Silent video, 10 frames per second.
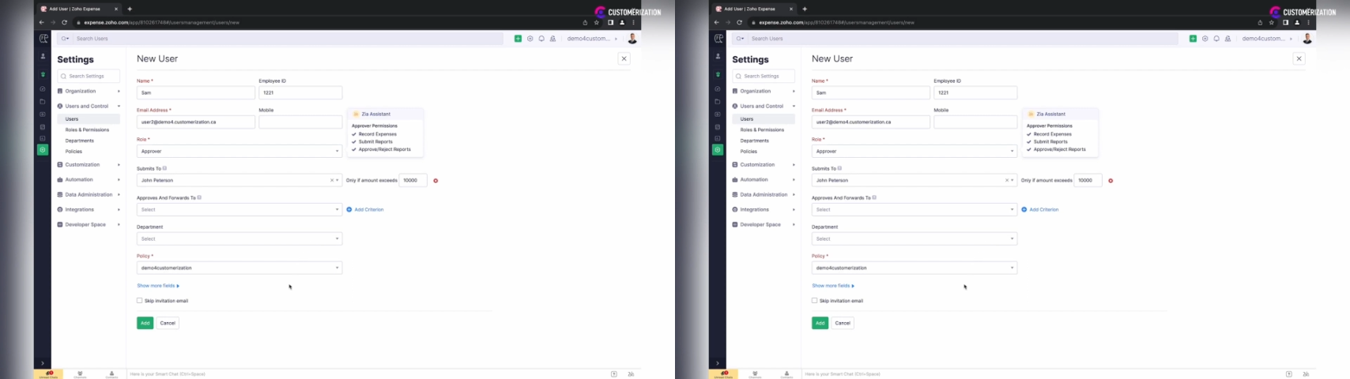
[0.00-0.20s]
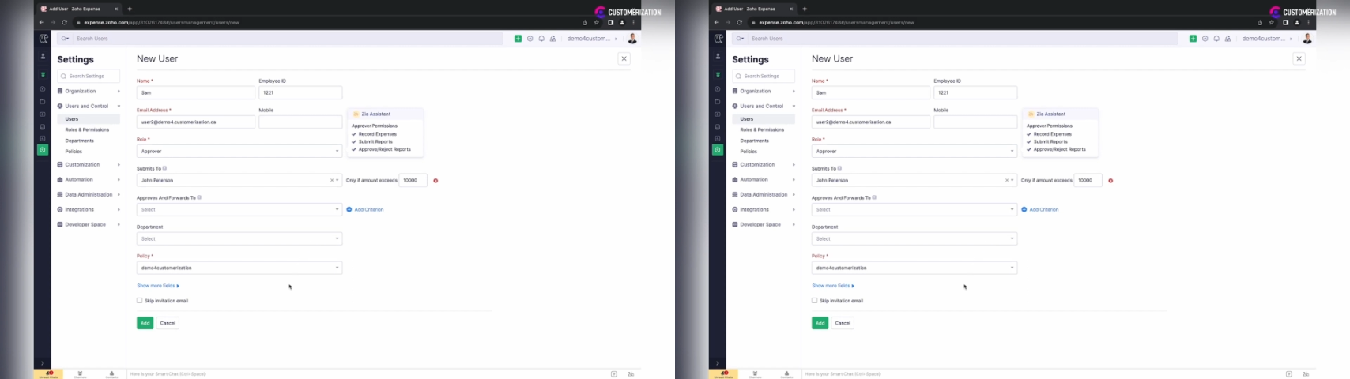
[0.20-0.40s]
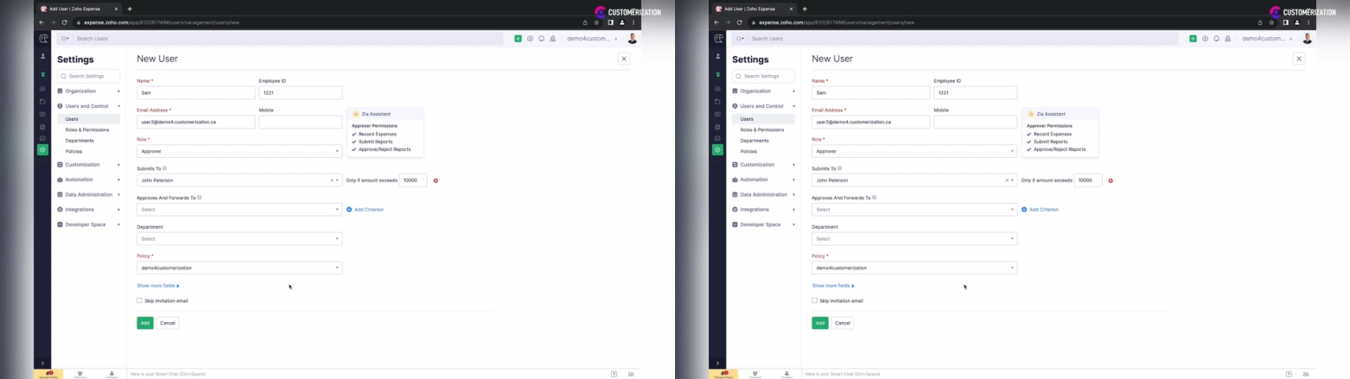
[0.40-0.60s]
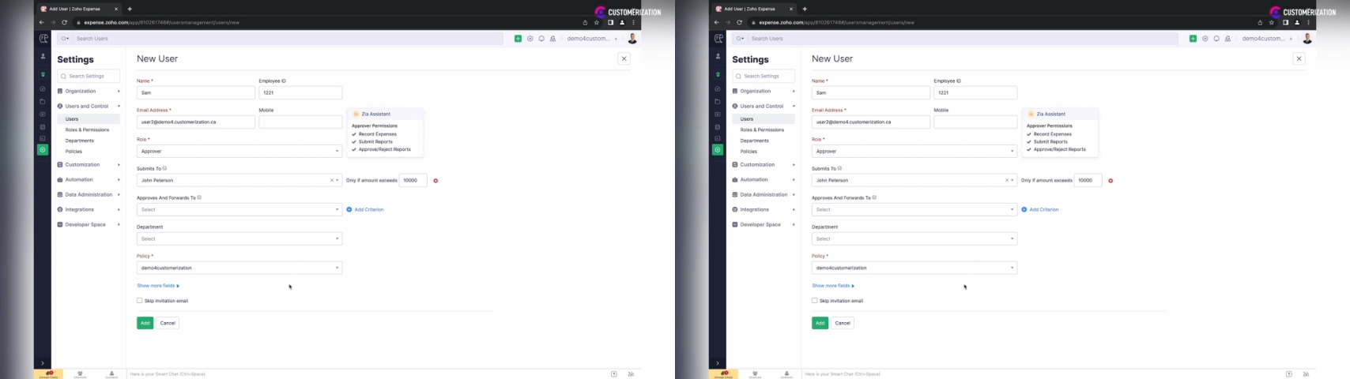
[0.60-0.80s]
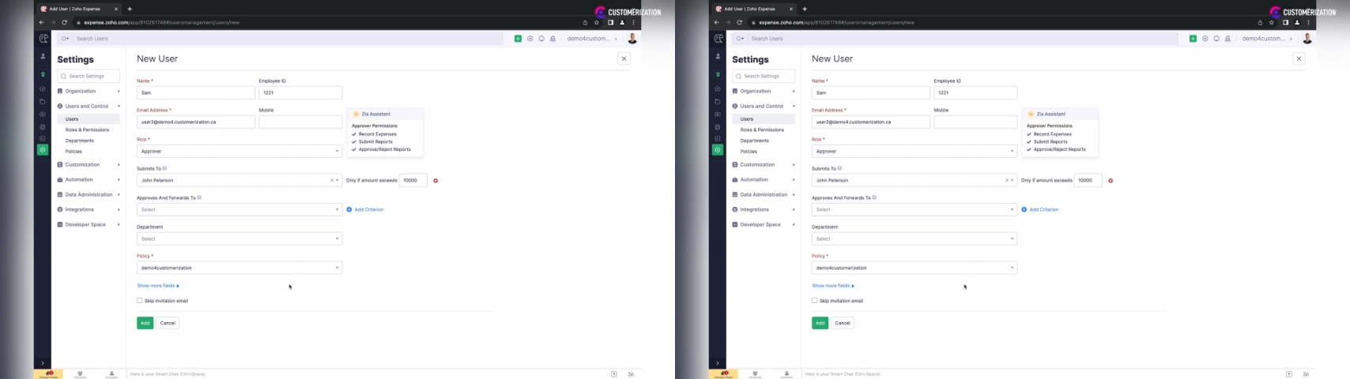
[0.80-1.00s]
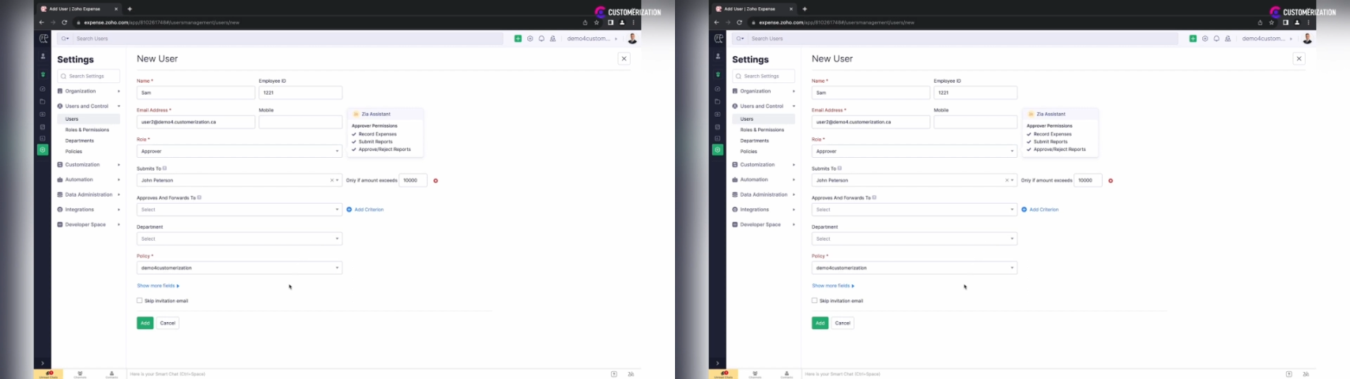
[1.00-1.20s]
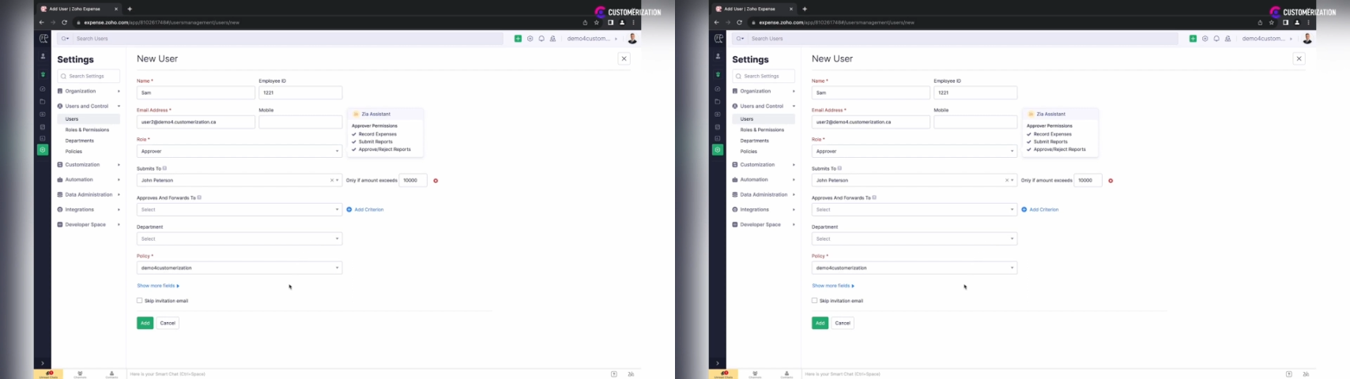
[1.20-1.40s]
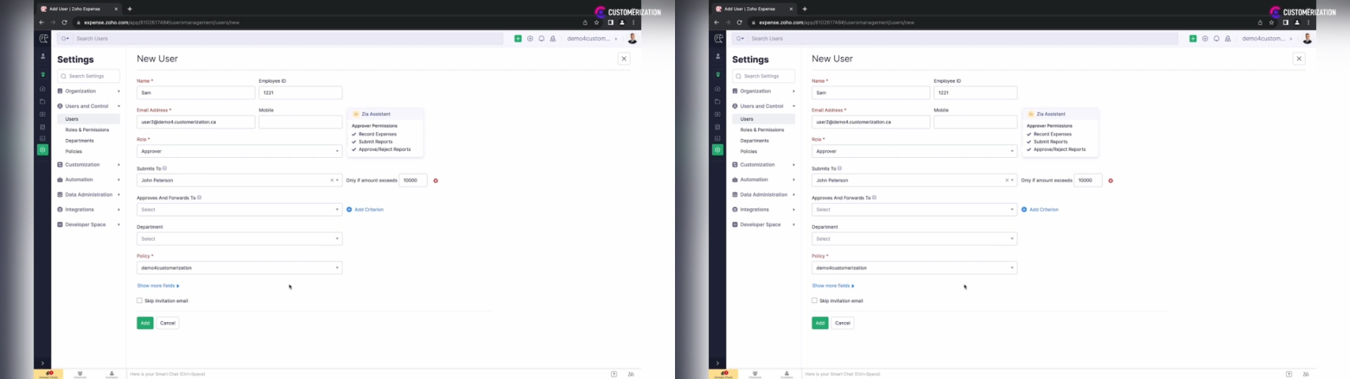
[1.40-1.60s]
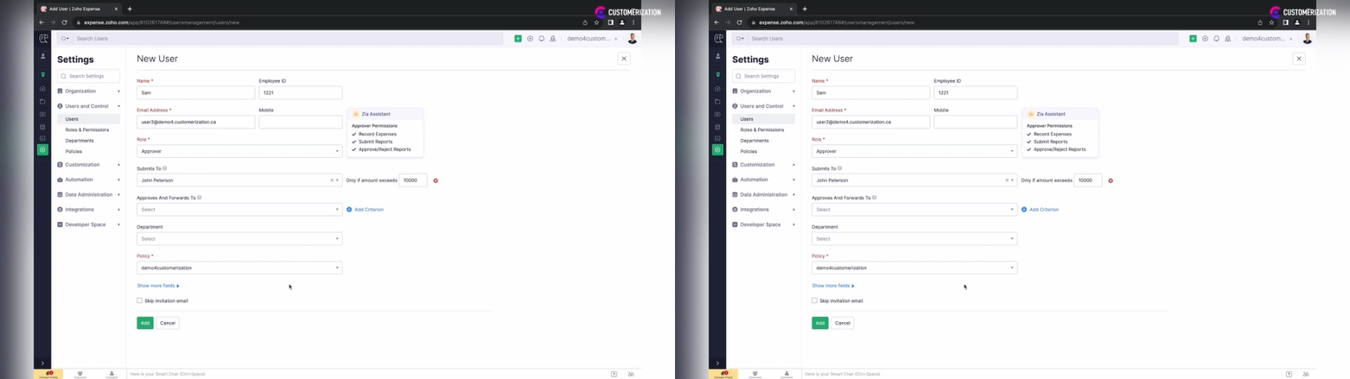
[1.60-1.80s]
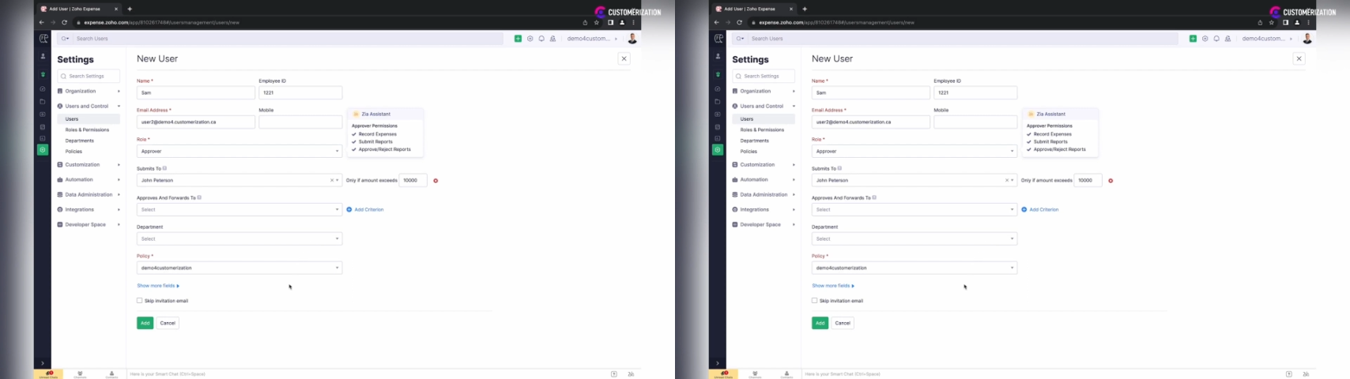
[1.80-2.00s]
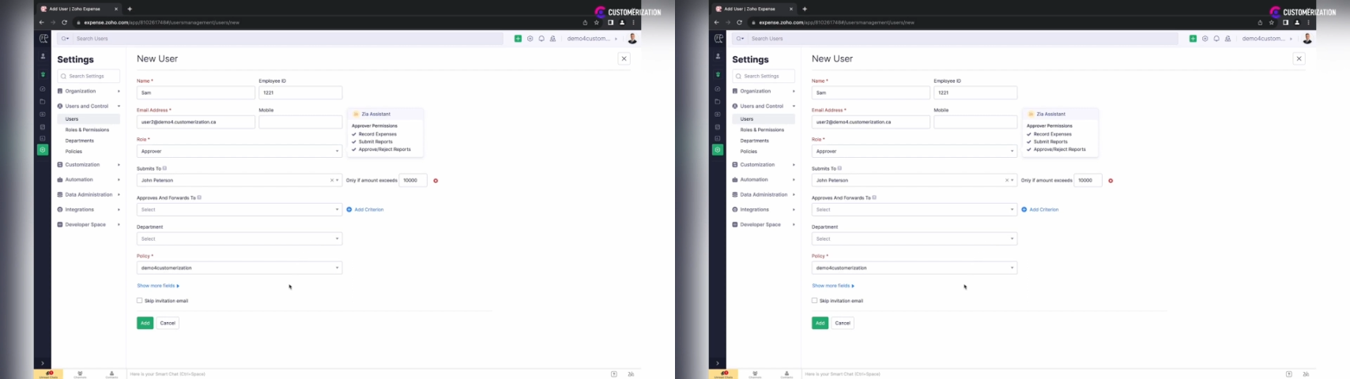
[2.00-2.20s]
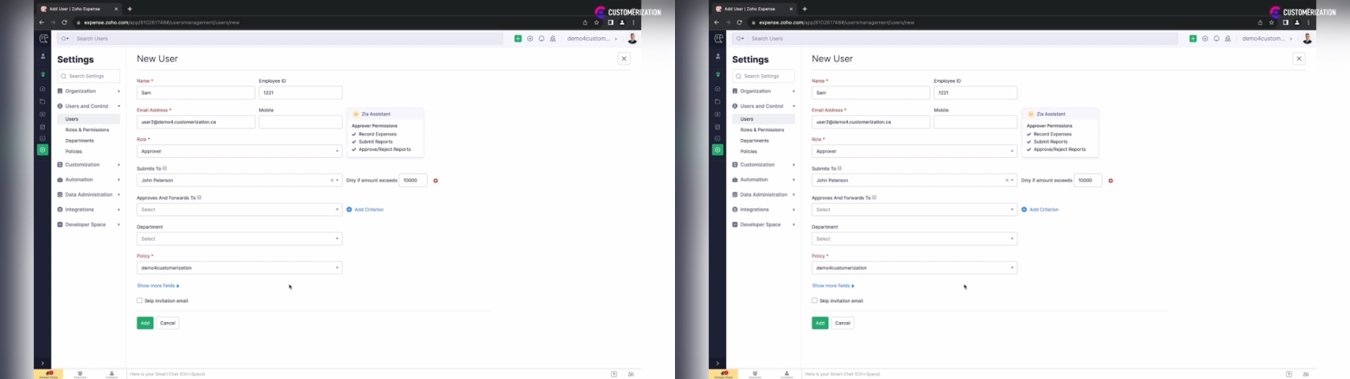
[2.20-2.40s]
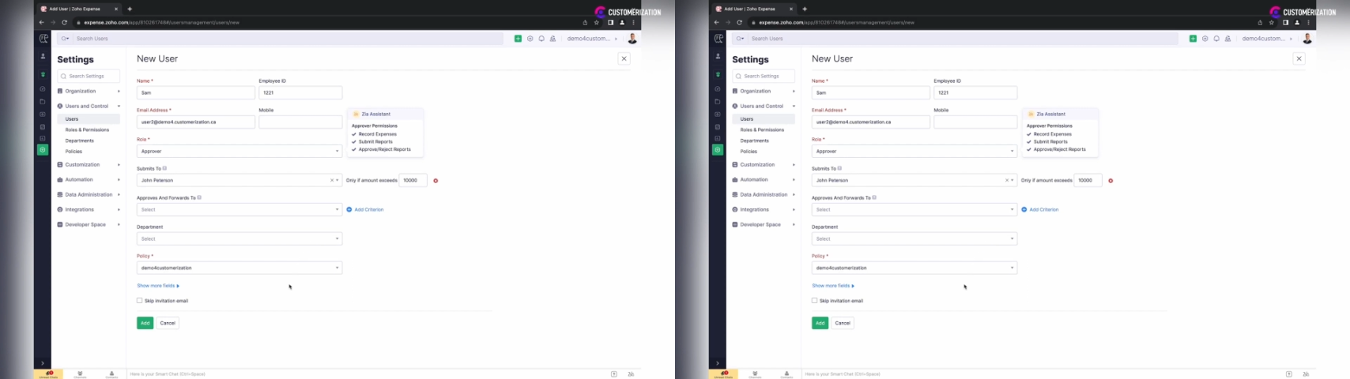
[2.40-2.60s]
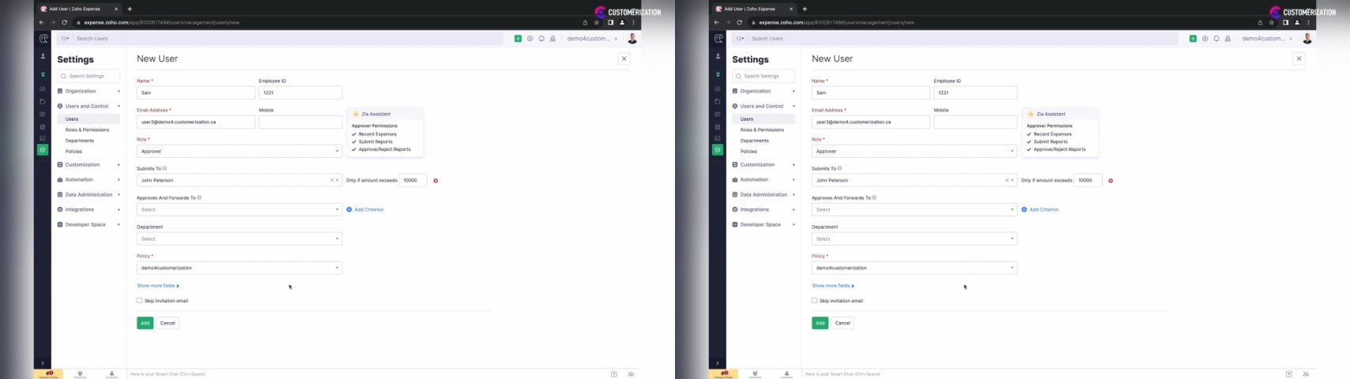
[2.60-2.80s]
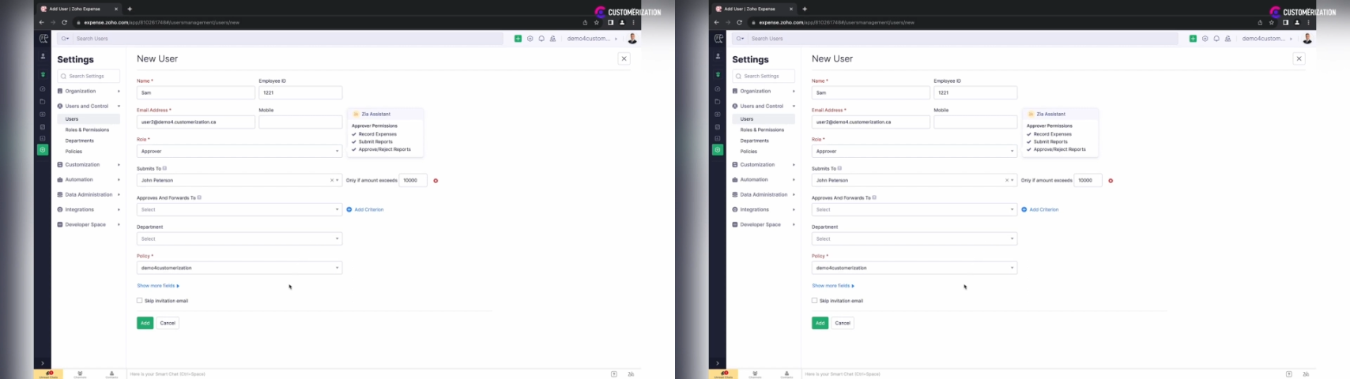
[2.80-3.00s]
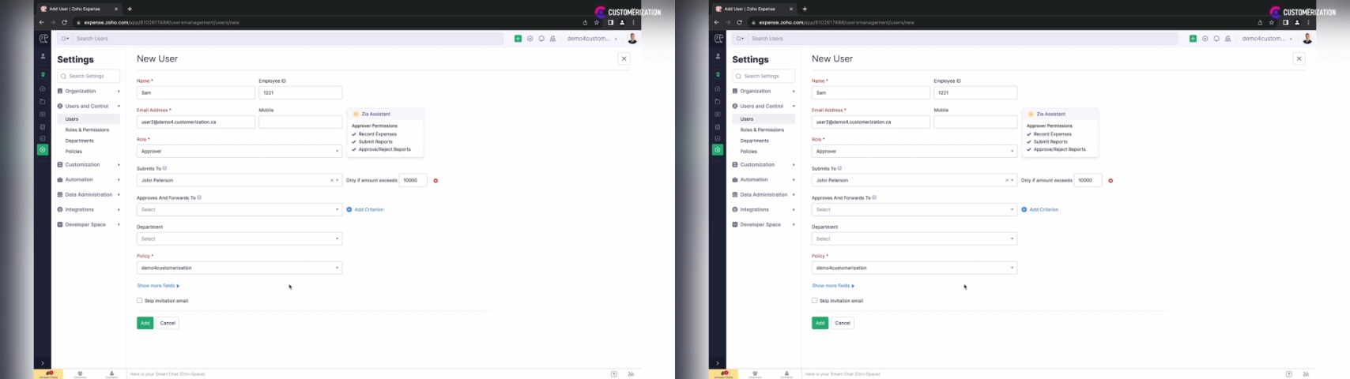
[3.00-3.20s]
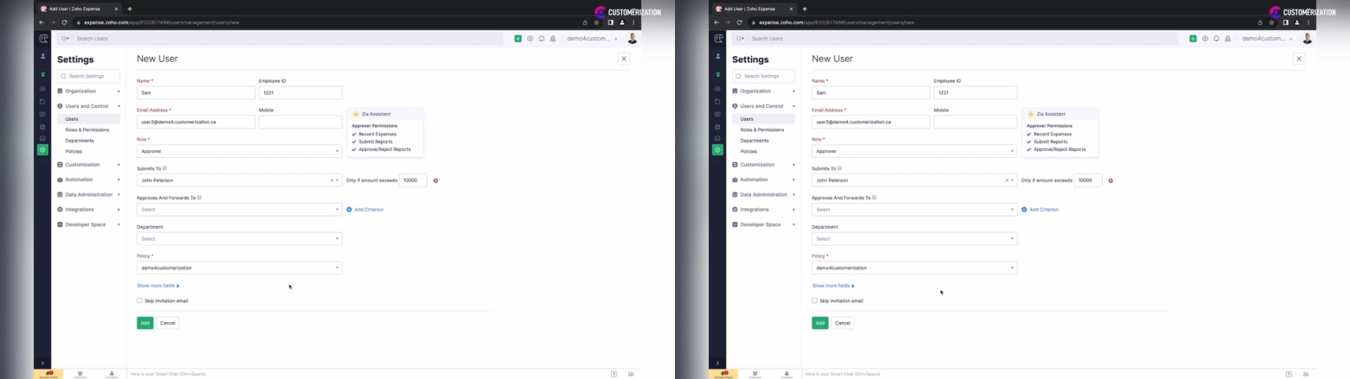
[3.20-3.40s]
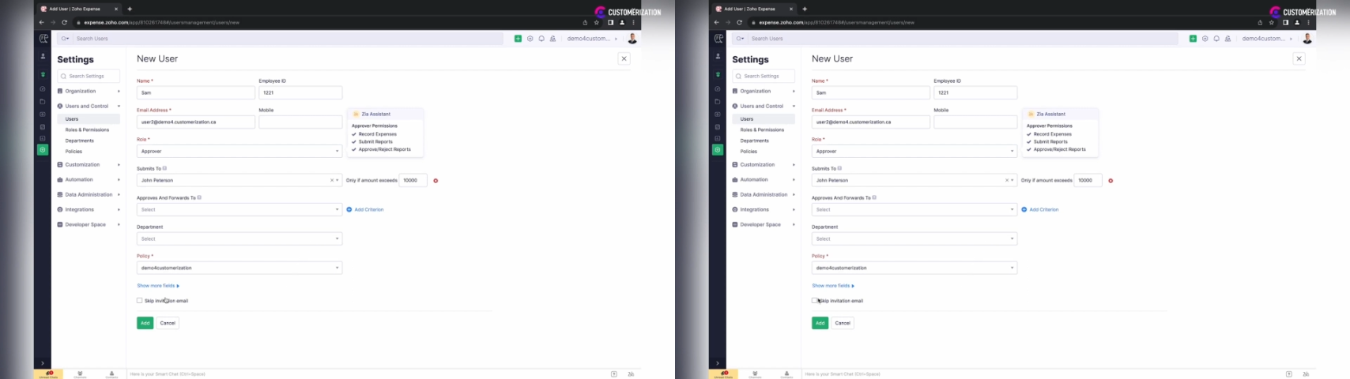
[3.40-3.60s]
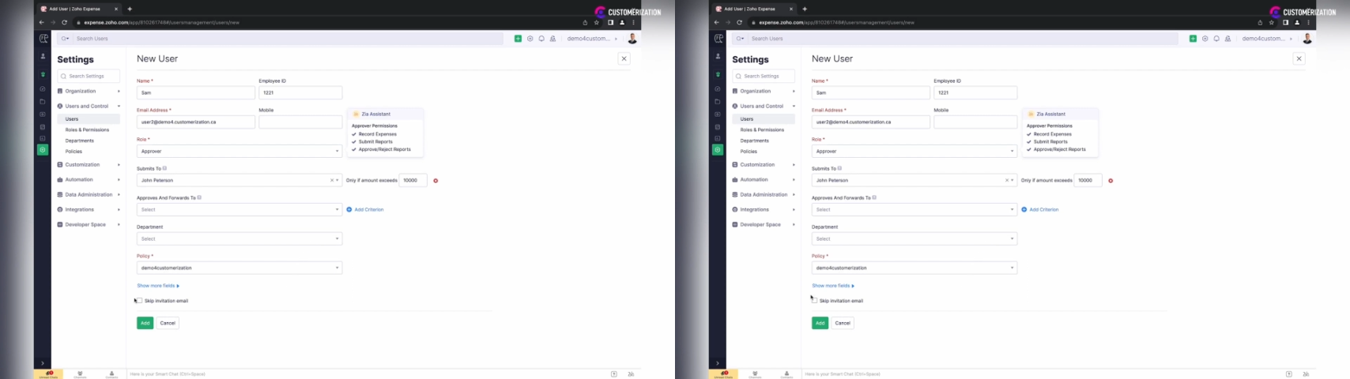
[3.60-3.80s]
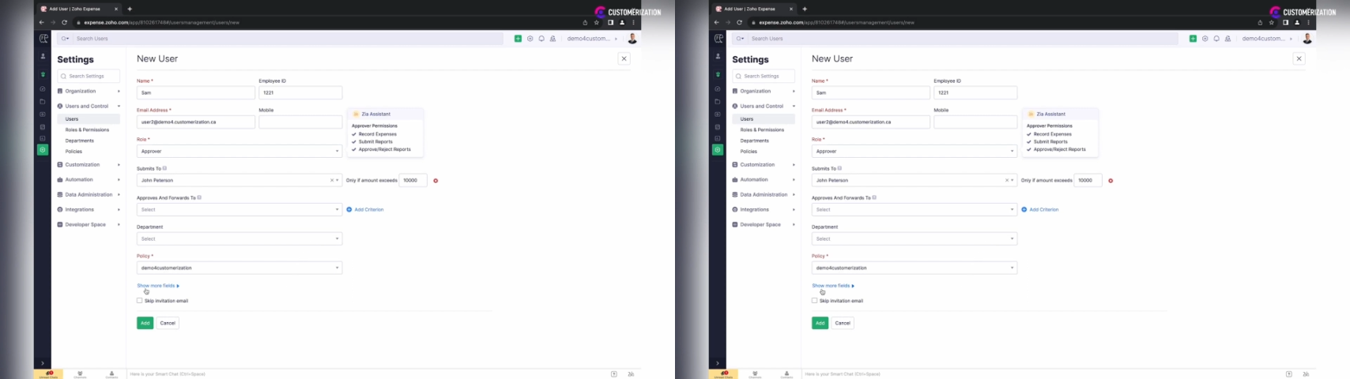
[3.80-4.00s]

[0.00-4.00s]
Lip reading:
No face is visible, so there are no lips to read.